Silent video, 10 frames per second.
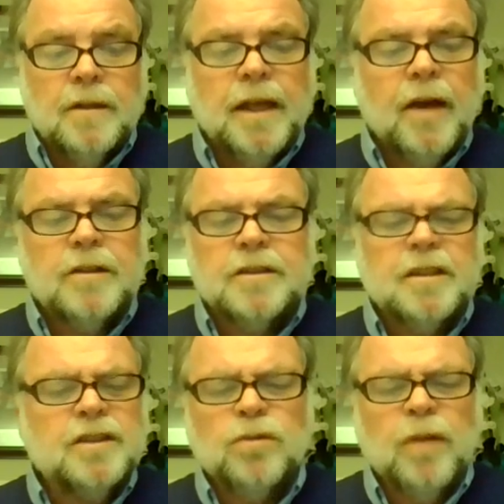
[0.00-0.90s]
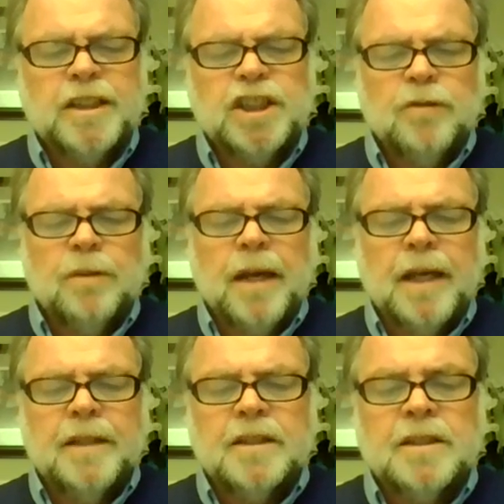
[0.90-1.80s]
the outer situation
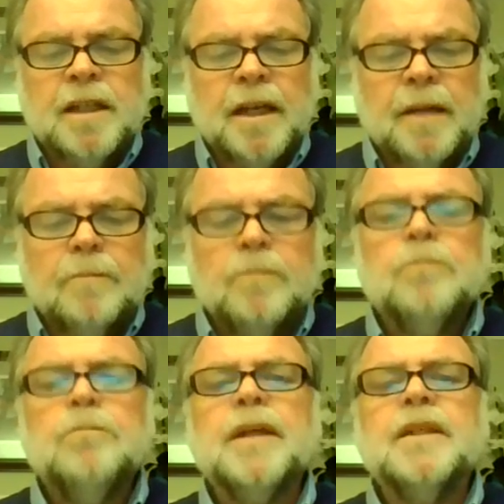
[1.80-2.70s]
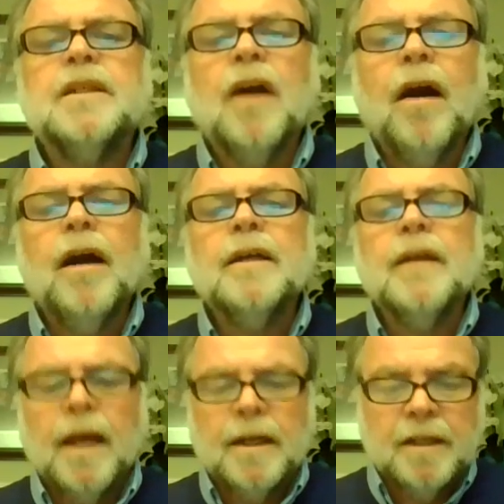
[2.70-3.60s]
remained the same, but God
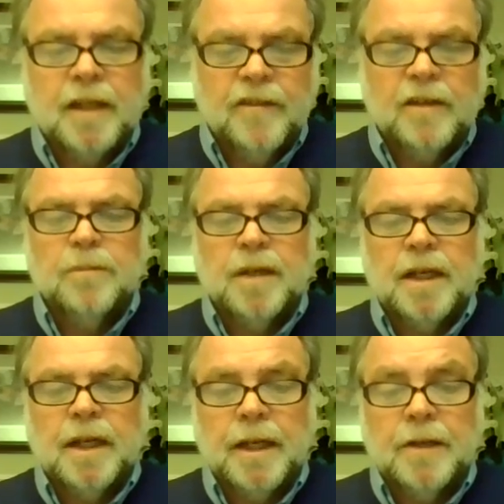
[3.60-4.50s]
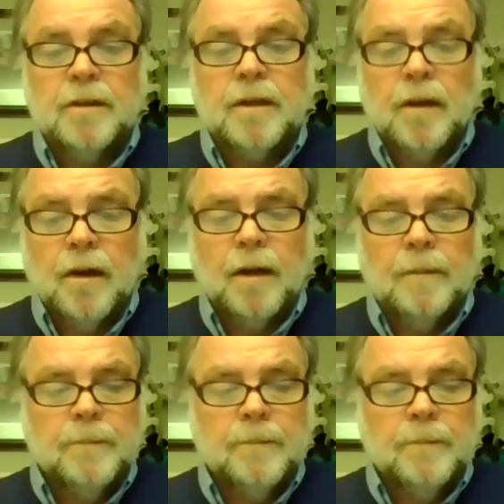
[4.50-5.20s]
had given me inner calm.